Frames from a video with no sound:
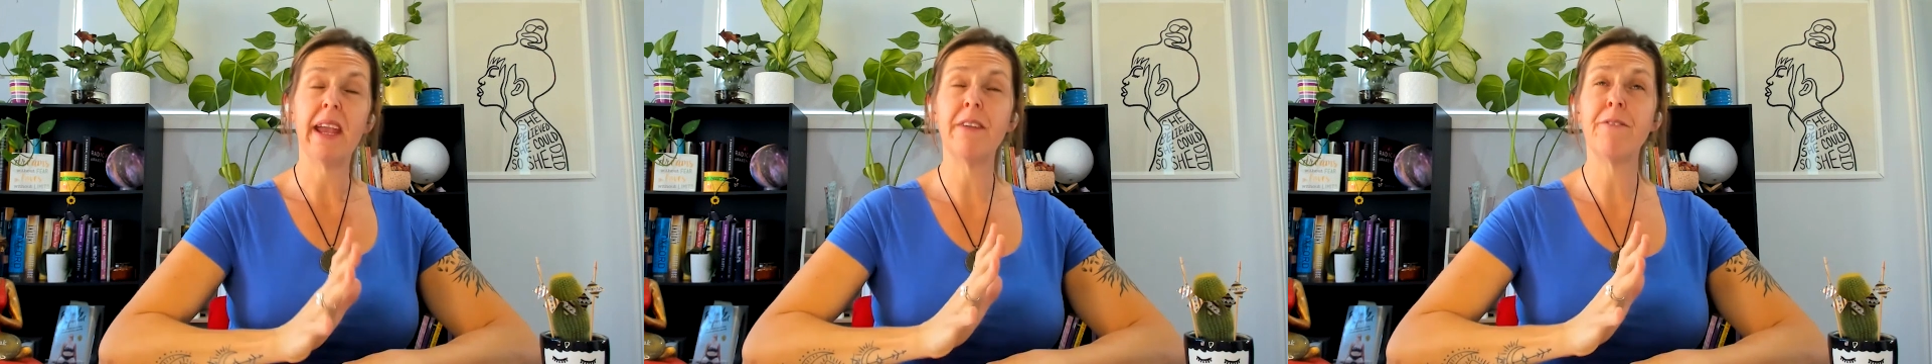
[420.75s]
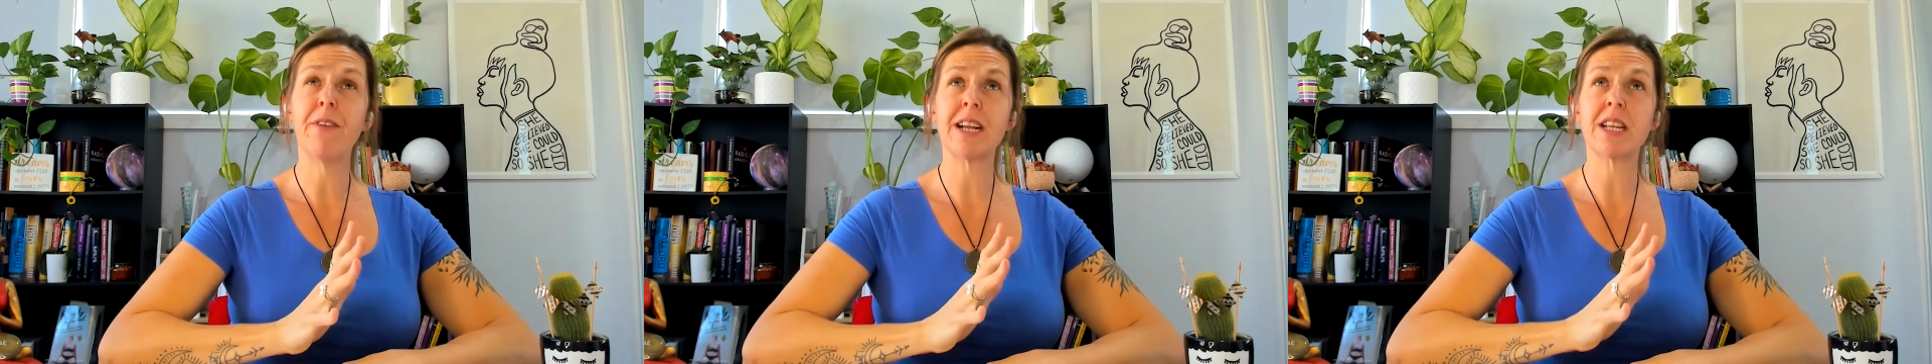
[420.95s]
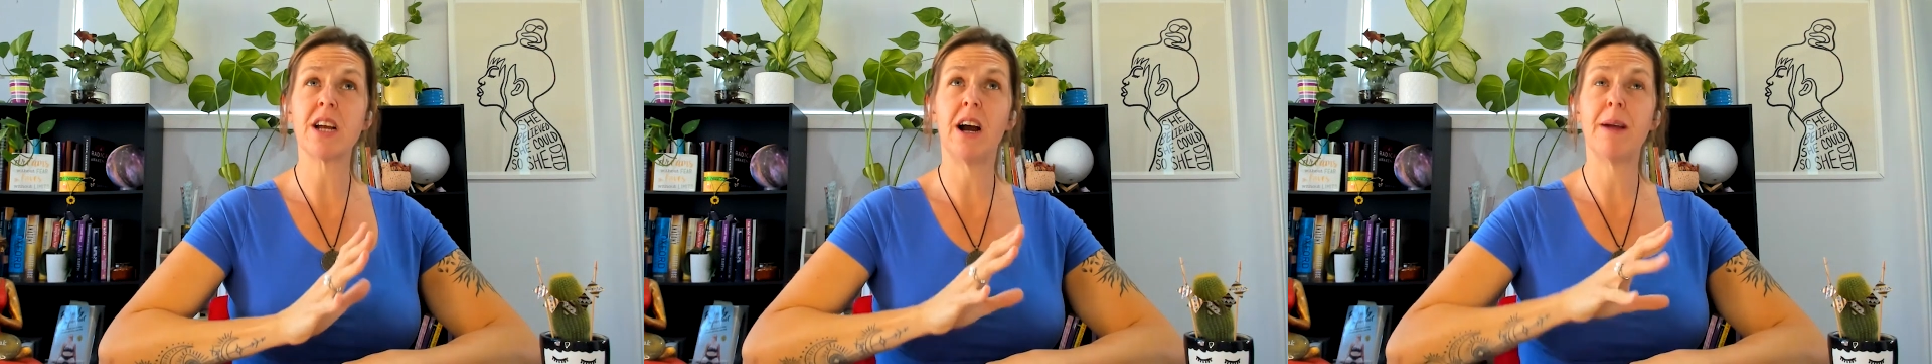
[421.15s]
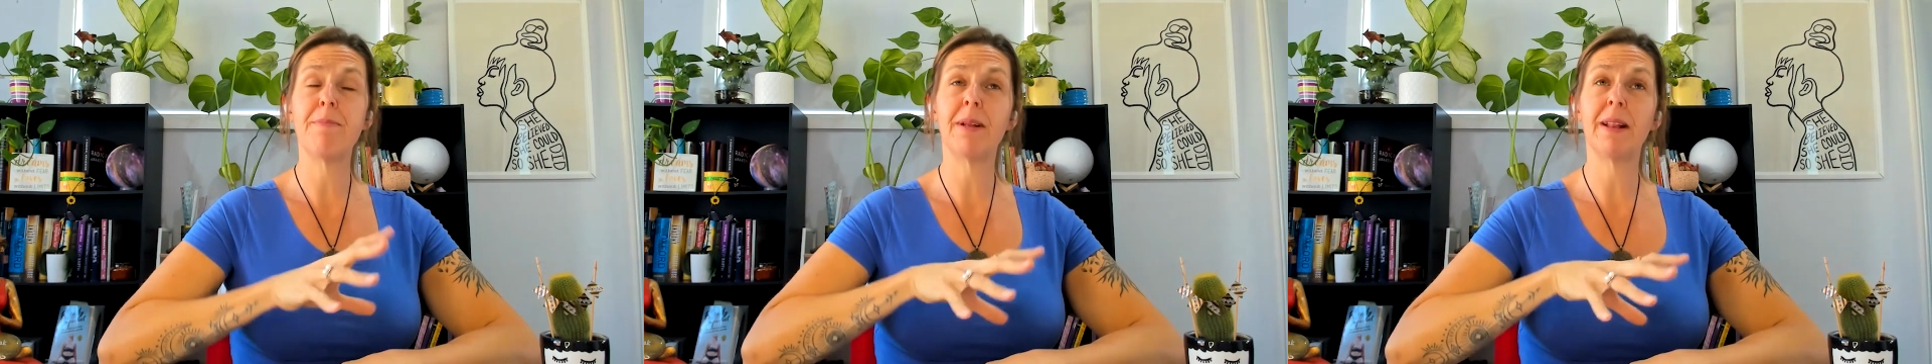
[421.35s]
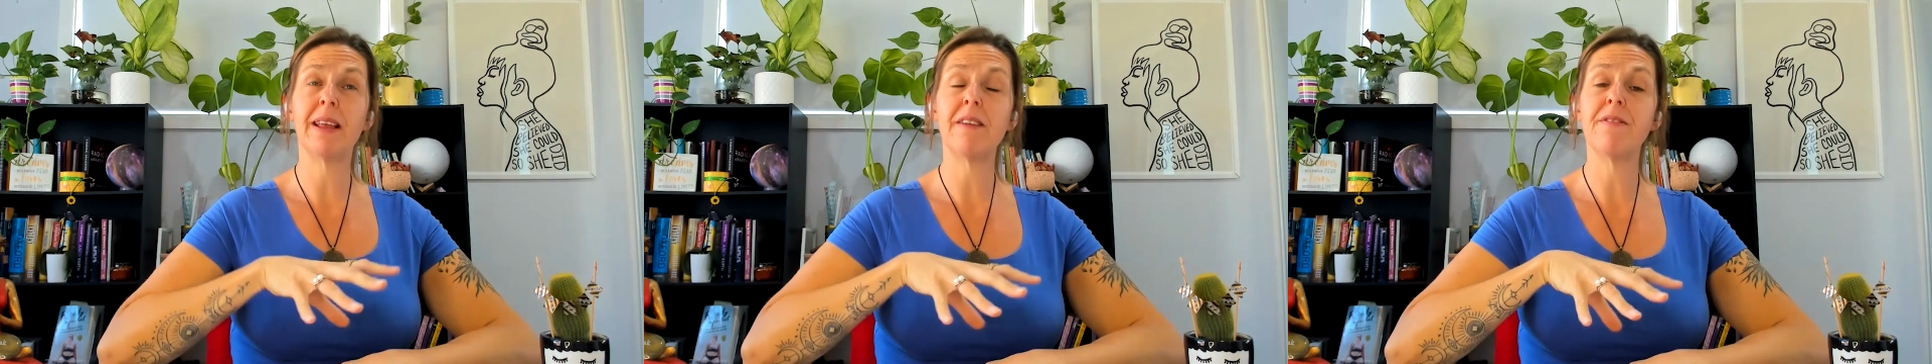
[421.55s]
In fact, I
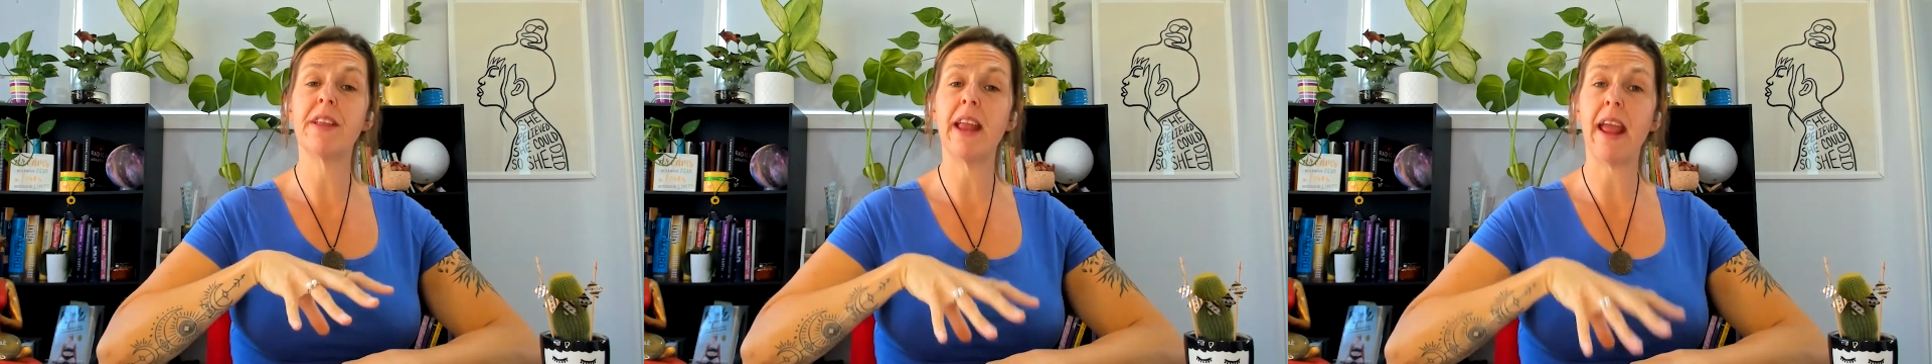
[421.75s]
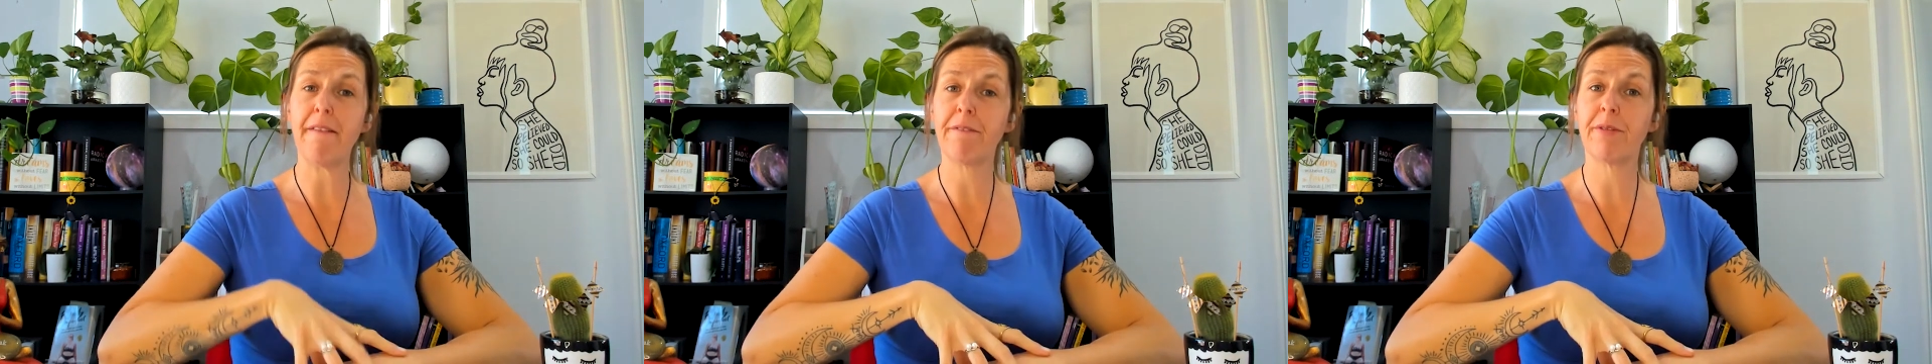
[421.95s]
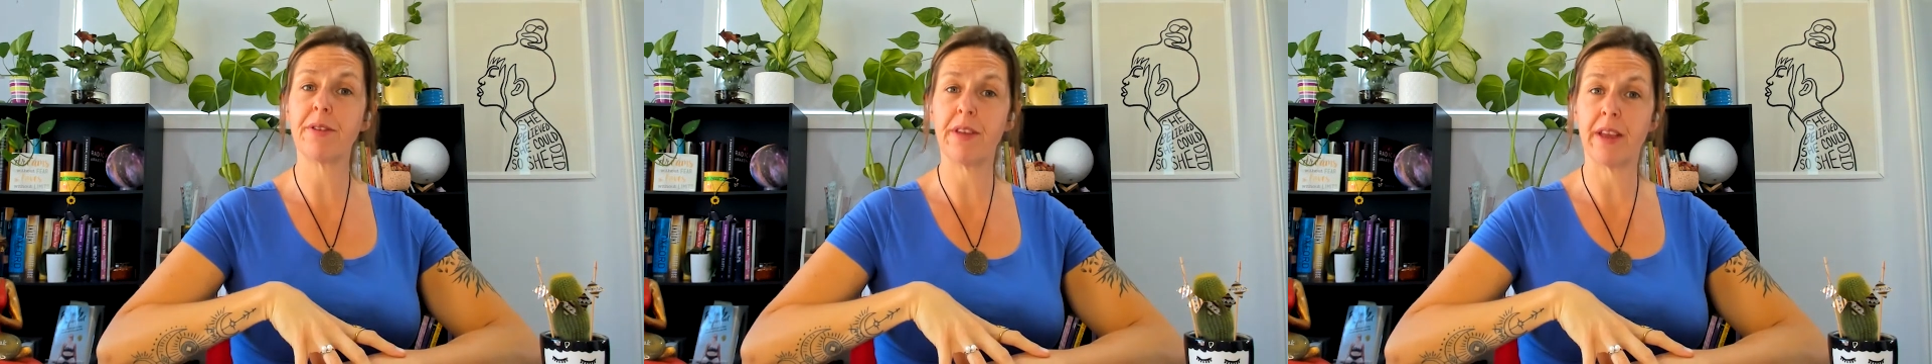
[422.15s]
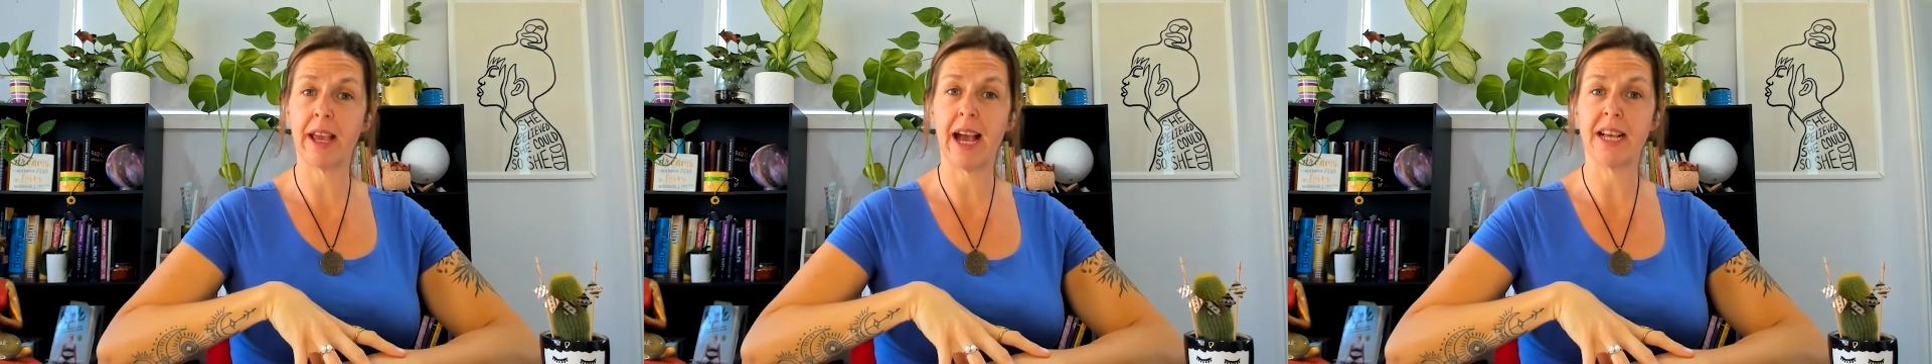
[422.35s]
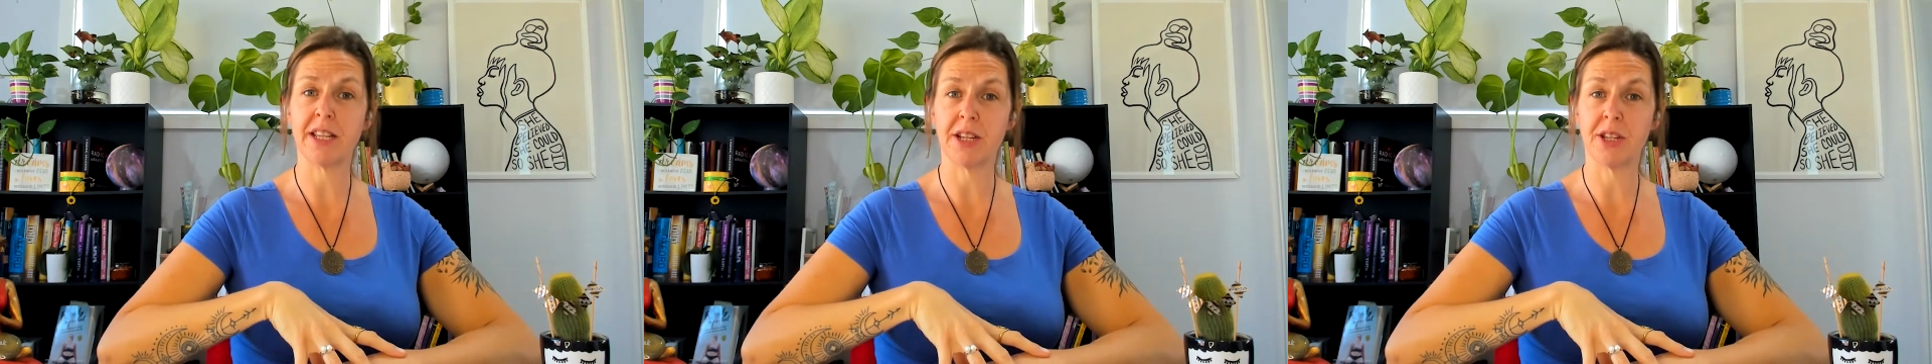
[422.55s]
believe that everything has